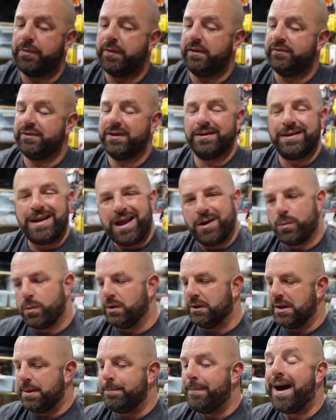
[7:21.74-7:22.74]
with these. Again, not
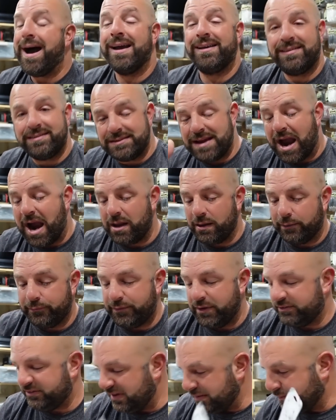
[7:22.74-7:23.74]
really my style of
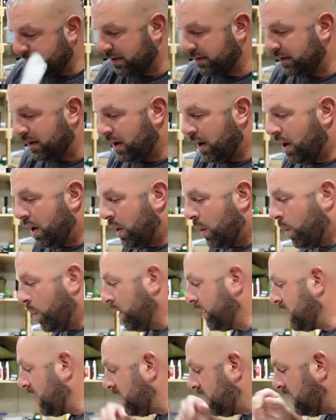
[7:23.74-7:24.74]
fishing, but
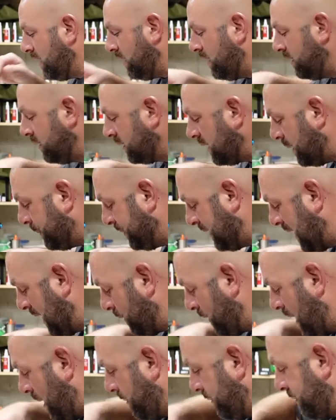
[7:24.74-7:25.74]
we're gonna play
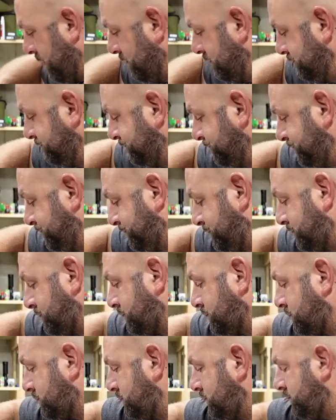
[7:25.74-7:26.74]
around with
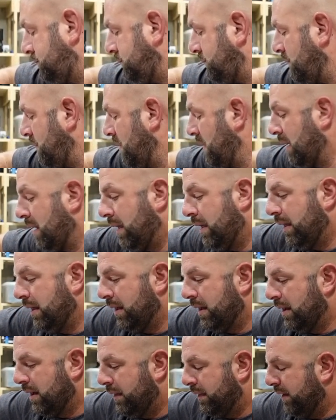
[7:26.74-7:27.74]

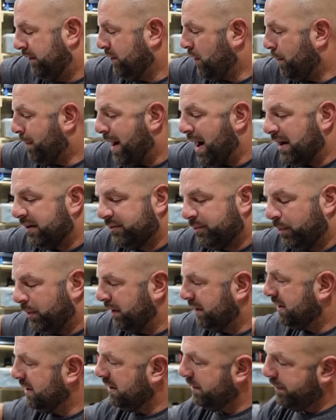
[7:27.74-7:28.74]
them. This whole box
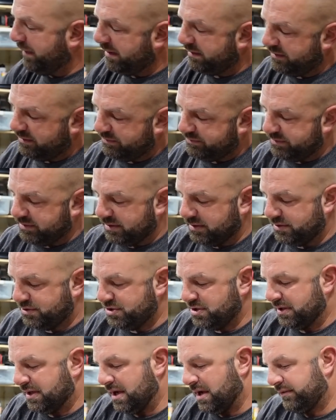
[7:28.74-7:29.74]
really could have been just
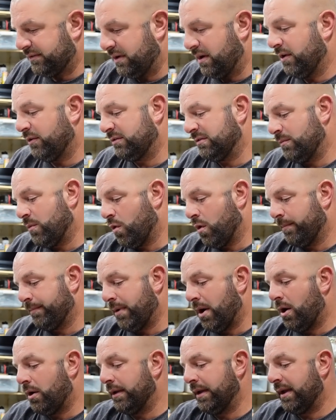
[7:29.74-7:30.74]
jig heads. Here's some more
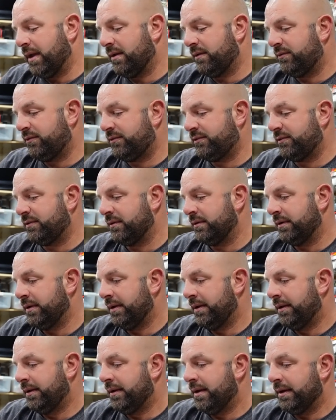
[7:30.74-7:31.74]
ball heads.
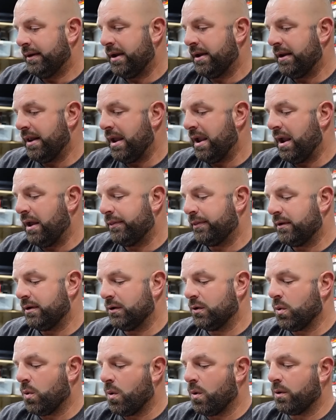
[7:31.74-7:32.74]
Again, eighth and
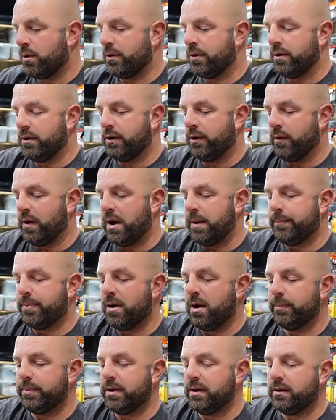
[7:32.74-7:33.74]
a quarter, green
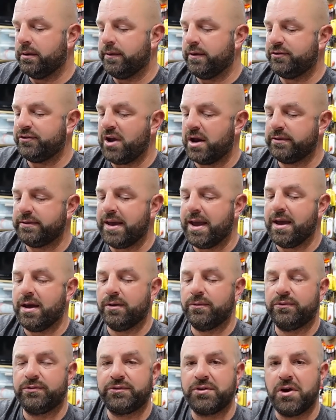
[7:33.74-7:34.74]
pumpkin, the shakedowns,